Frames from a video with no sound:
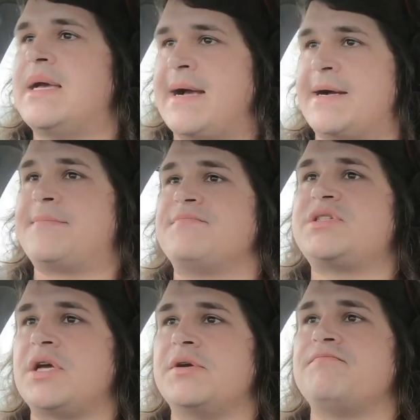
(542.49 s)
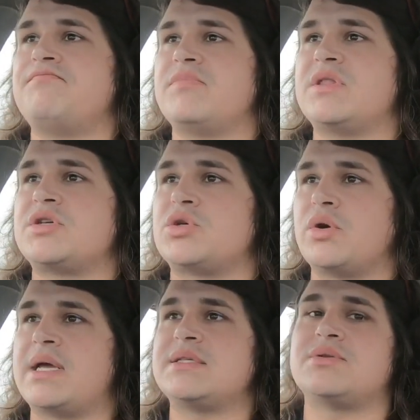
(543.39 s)
Um, so the
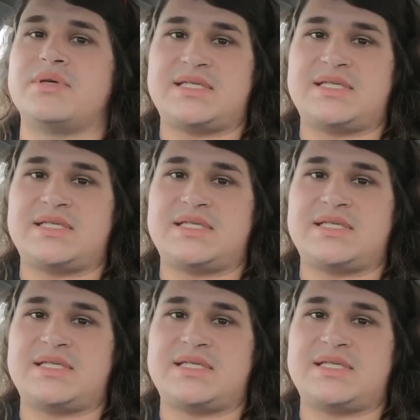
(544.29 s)
short answer